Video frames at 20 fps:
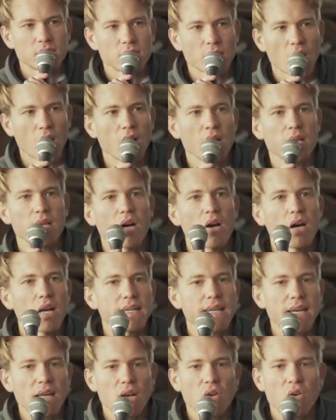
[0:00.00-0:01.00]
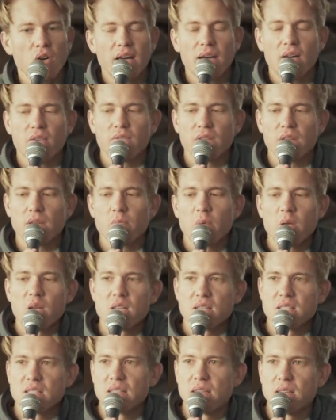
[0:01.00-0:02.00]
I get a lot out of it
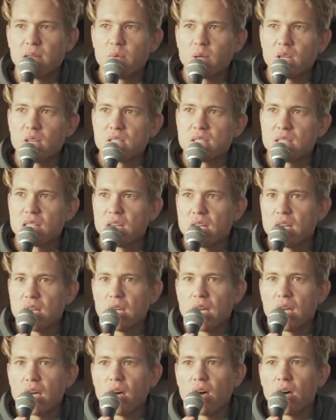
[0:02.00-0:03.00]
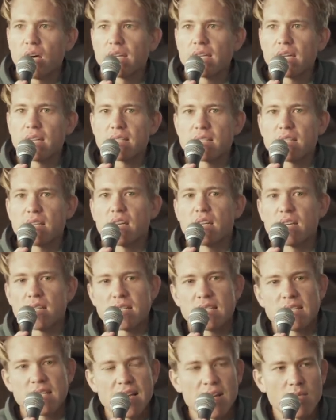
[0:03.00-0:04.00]
personally because I get to
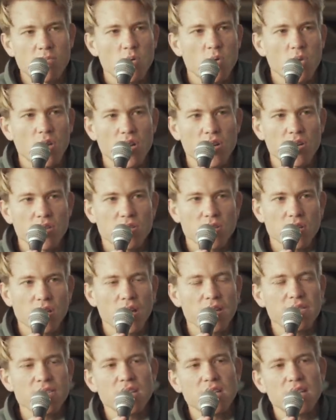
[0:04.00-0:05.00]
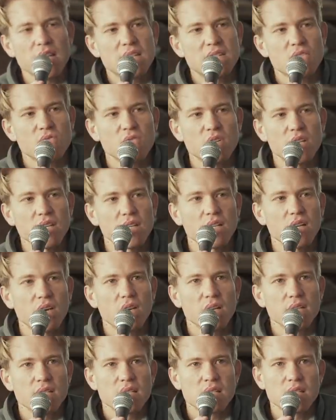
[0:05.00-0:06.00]
understand what goes... I think there's a really
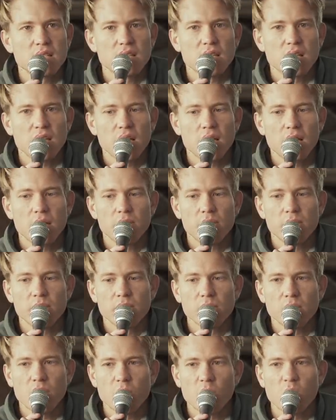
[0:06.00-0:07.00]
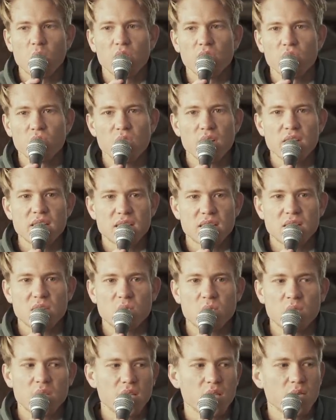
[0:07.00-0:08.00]
nice... and one of the
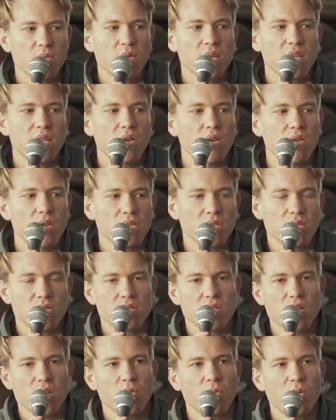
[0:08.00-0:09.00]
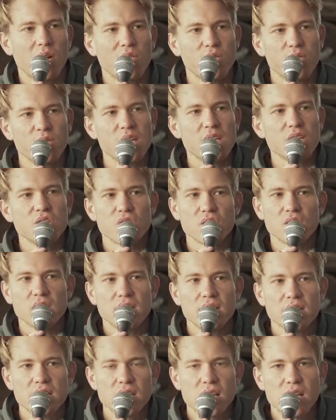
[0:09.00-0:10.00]
reasons we got so well
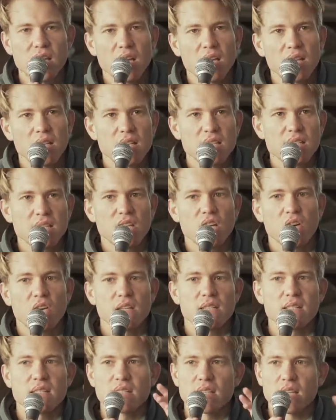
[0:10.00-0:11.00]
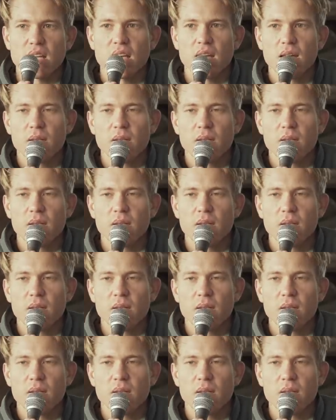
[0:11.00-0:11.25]
featured is there's a nice